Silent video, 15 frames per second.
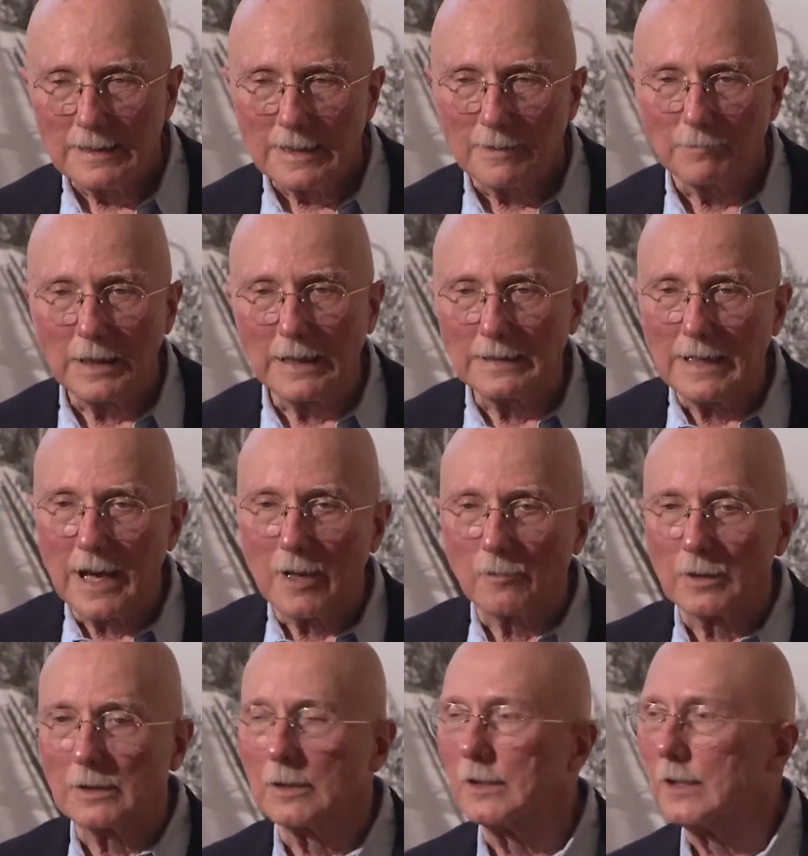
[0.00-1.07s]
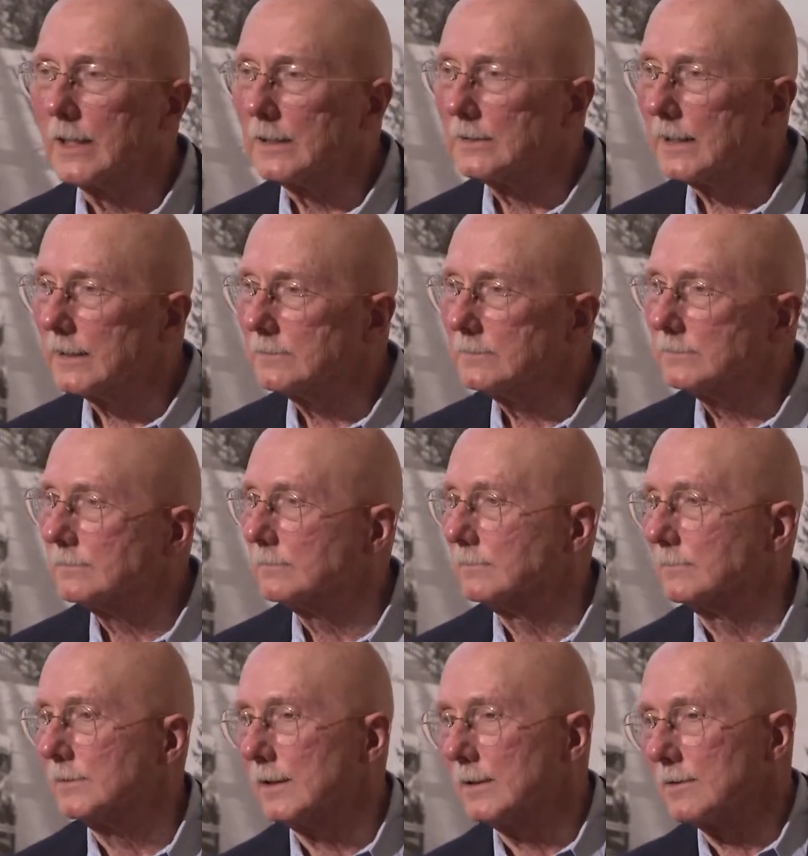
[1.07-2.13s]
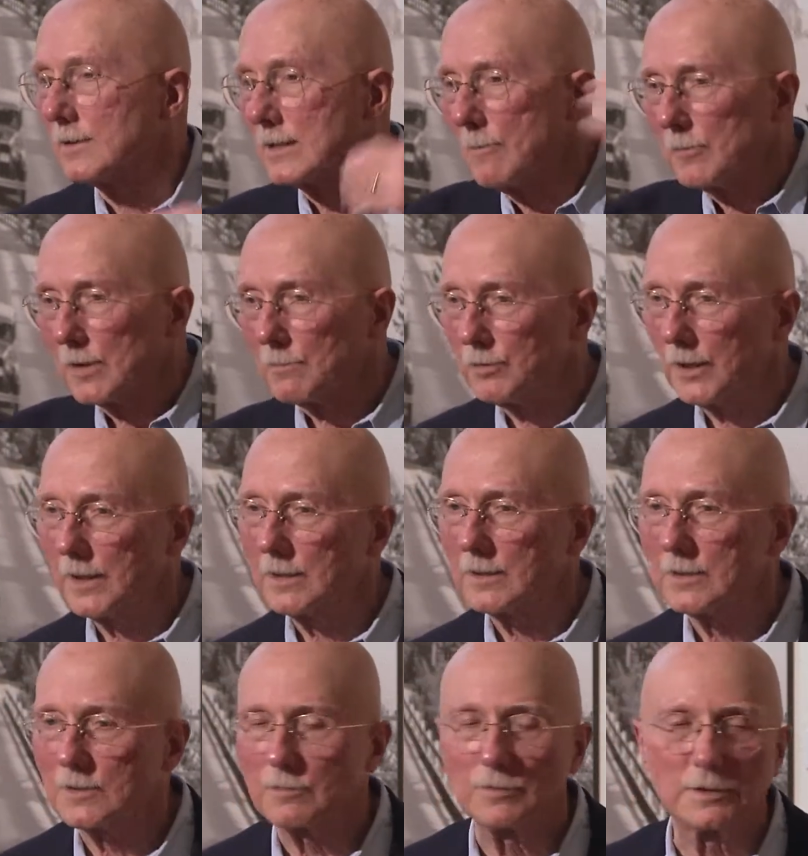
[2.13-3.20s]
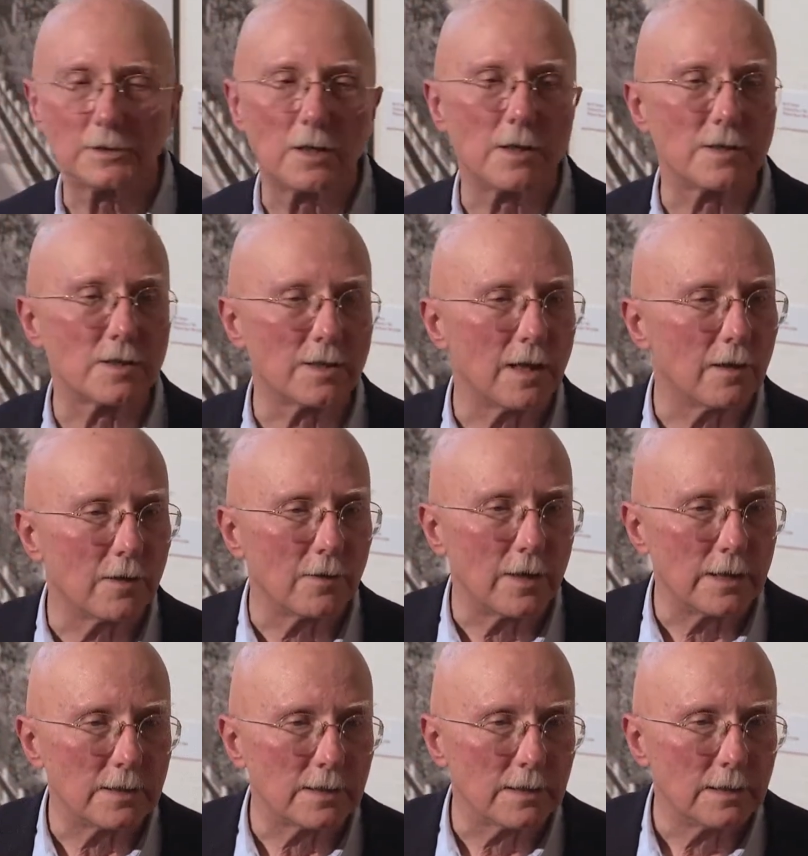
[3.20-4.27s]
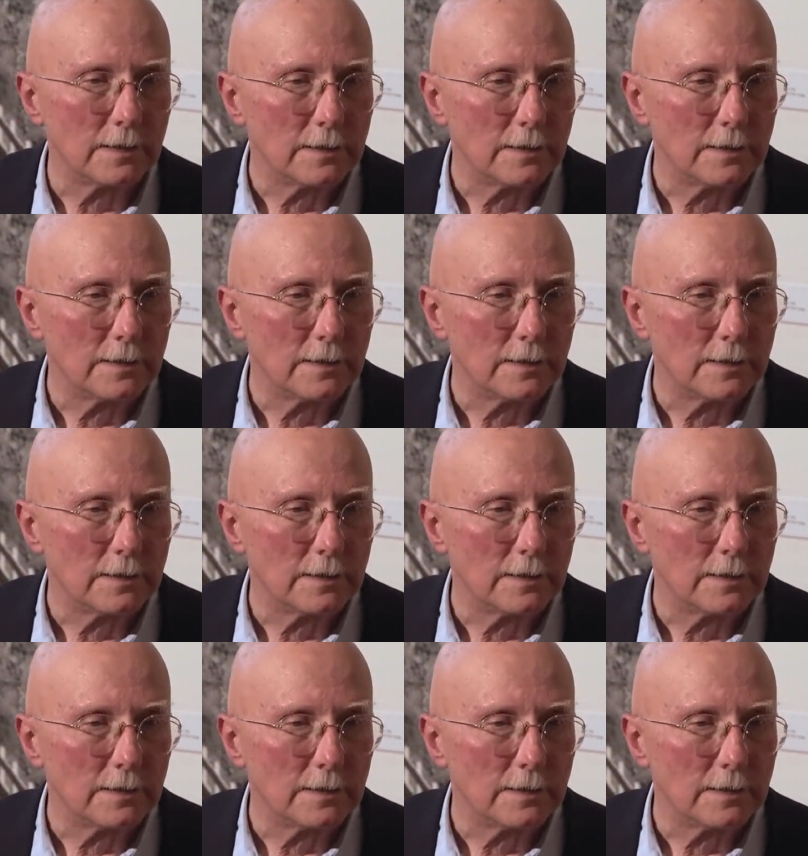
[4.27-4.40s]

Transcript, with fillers: But now we're learning that, you know, some of the players were on steroids.